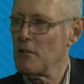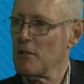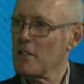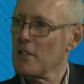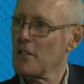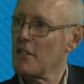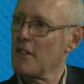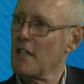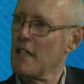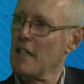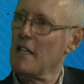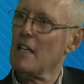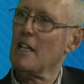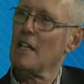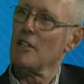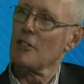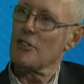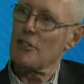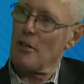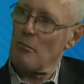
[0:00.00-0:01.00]
look at the
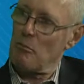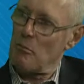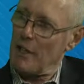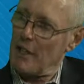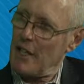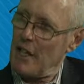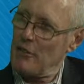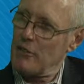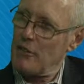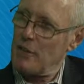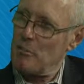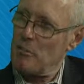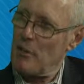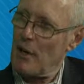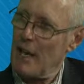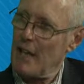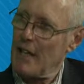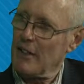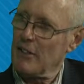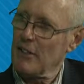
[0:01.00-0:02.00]
top 100
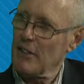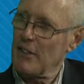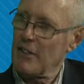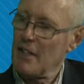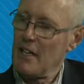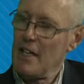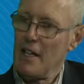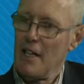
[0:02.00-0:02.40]
brands,